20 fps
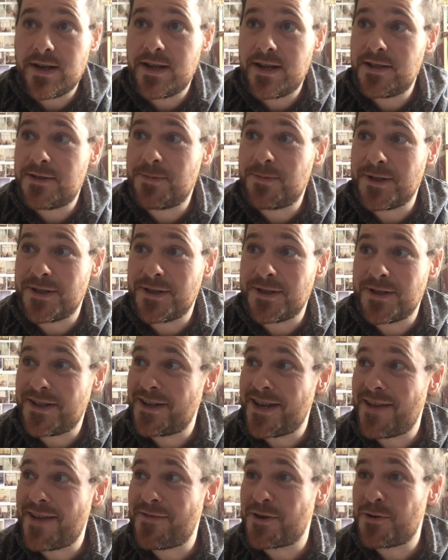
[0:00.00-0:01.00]
a retired,
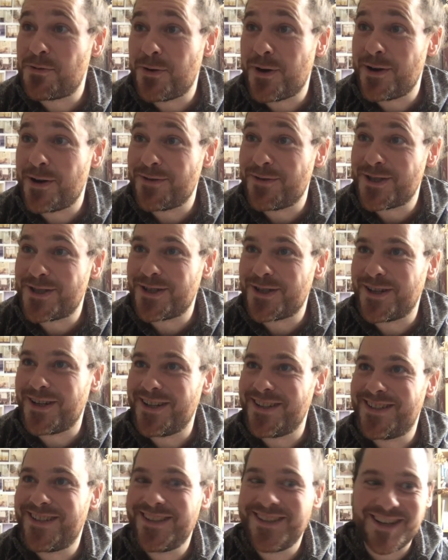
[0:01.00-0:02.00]
but never quite
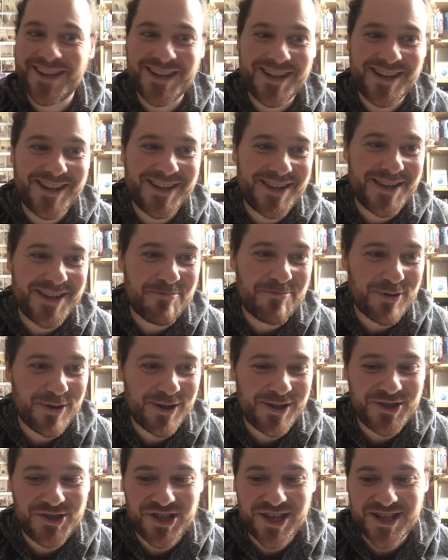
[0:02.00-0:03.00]
retired,
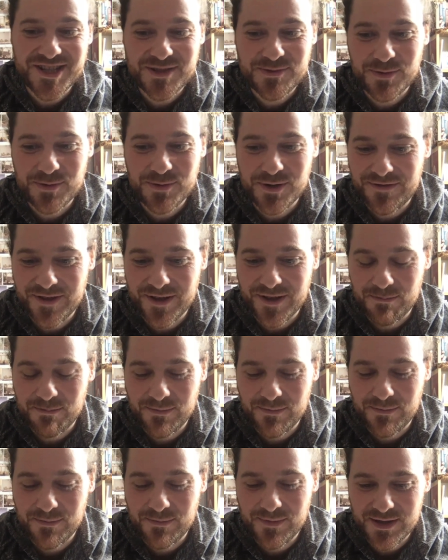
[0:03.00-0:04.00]
leprologist, one of
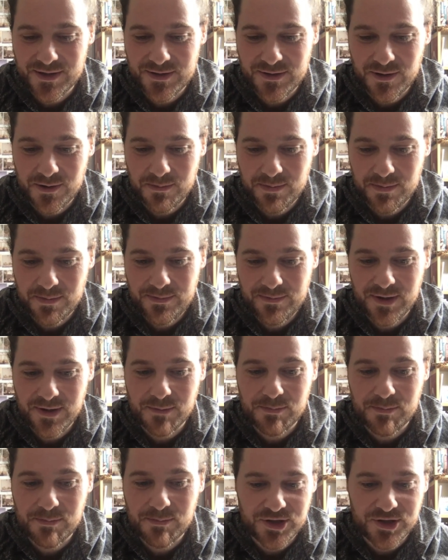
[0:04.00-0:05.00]
the top
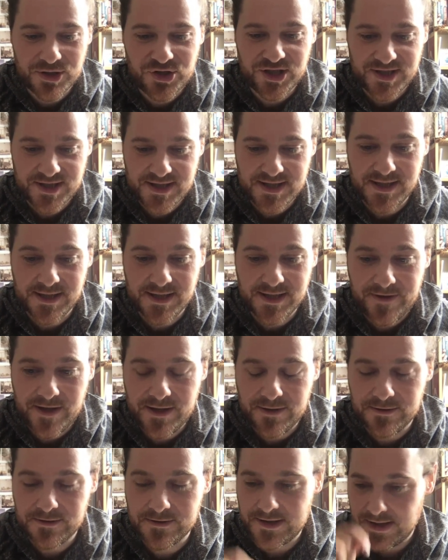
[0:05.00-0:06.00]
leprologists in the
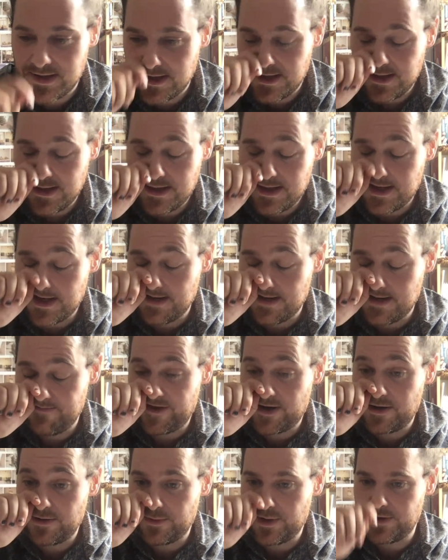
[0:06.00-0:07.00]
field,
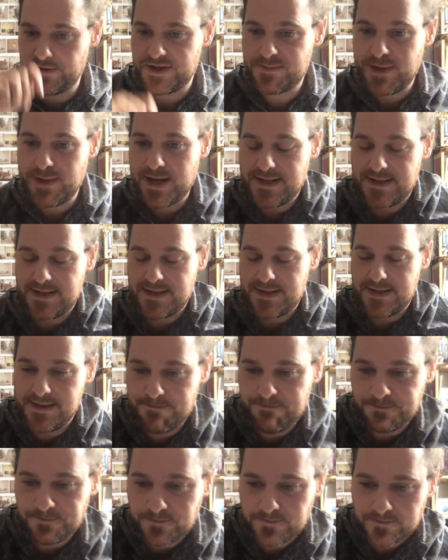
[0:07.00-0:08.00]
very well
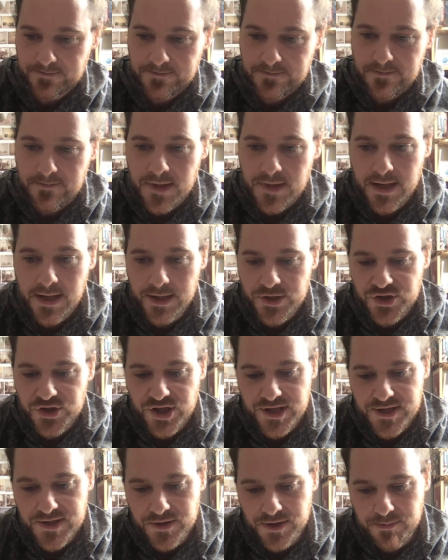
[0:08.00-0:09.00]
respected. And
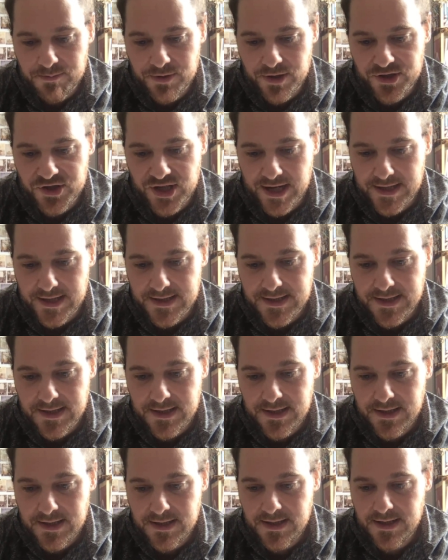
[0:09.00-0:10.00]
she's got a project
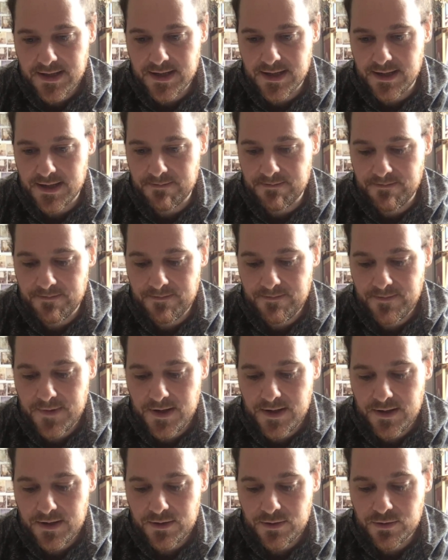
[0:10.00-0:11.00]

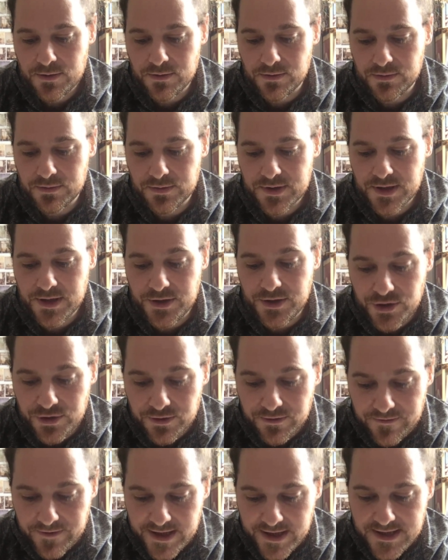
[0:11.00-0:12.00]
called A
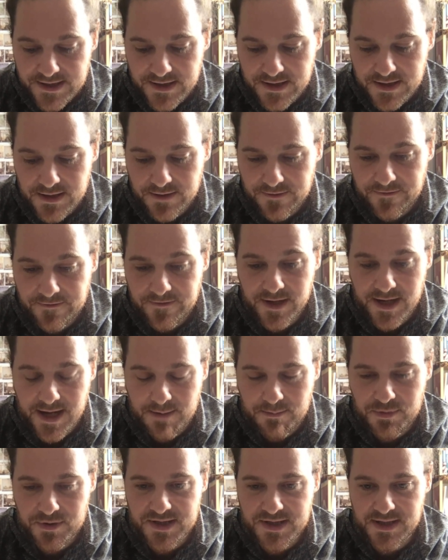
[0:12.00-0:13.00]
New Face for
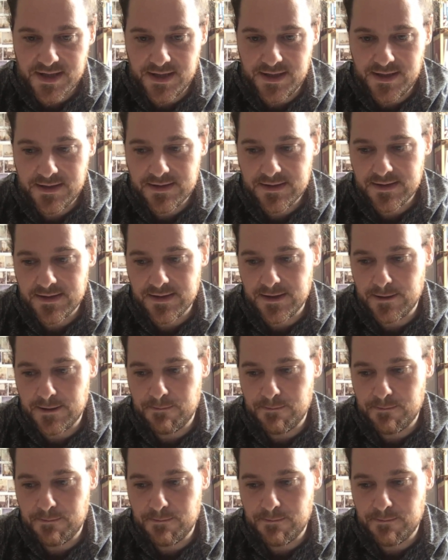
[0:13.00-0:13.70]
Leprosy.